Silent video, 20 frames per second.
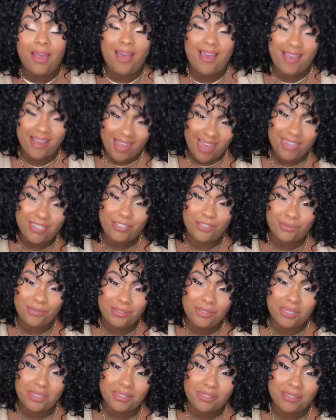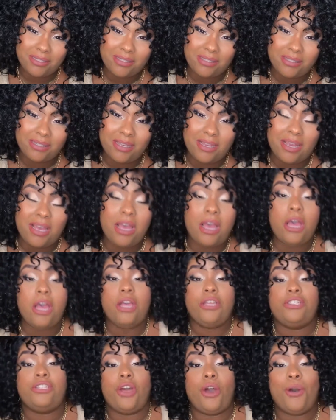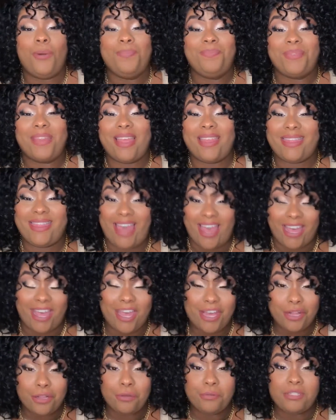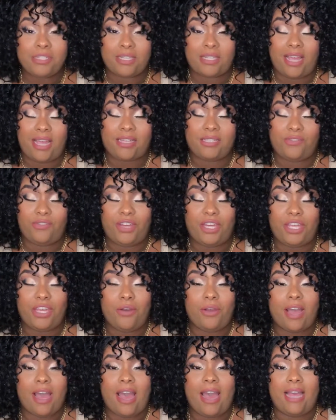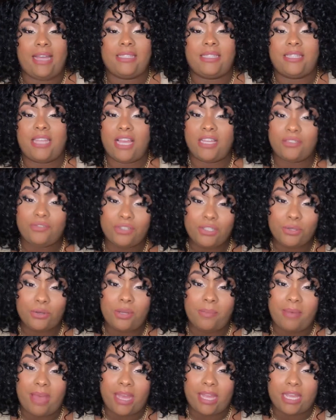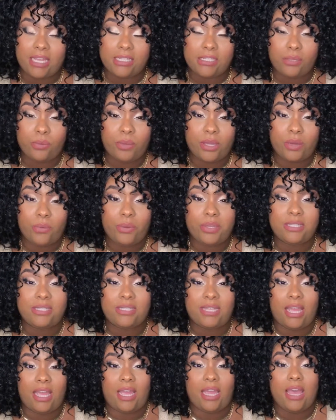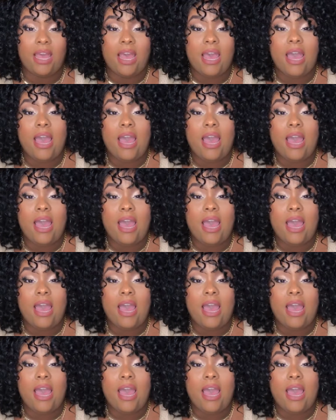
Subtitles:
I got you, sis. So that concludes today's video, guys. Thanks for tuning back into Wig Wednesday.